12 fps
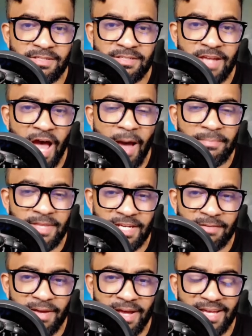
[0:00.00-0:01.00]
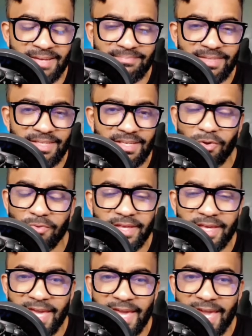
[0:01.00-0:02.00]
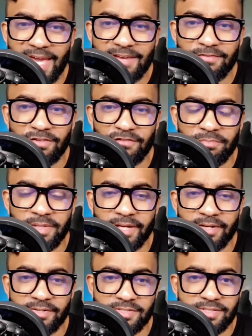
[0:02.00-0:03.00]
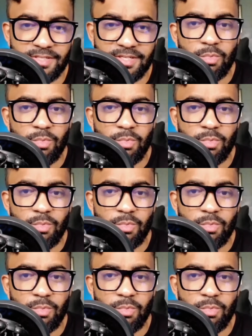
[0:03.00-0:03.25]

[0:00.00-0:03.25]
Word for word: dominated by only a handful of players.